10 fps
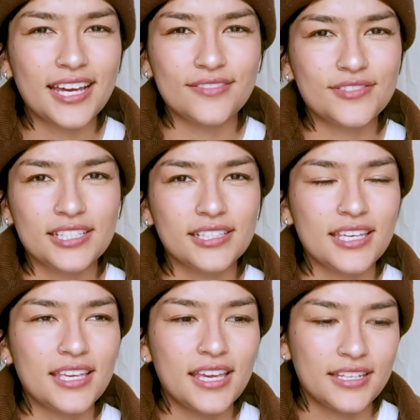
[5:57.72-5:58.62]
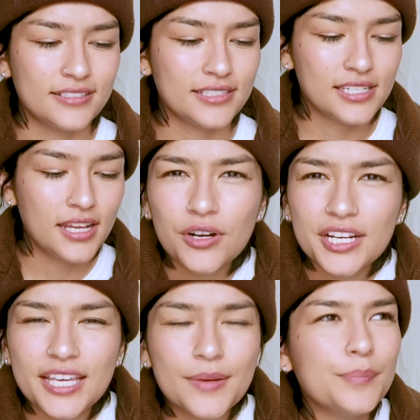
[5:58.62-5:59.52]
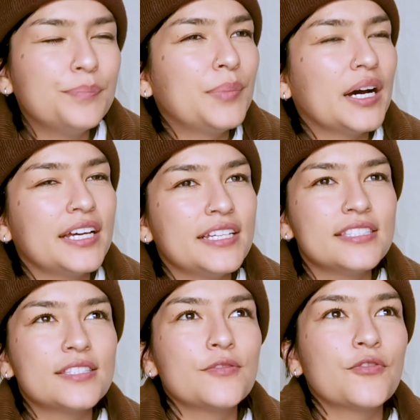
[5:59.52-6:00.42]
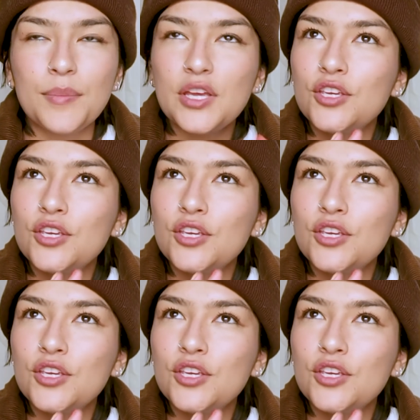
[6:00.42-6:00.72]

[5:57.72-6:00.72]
kind of silly and corny, but I'm a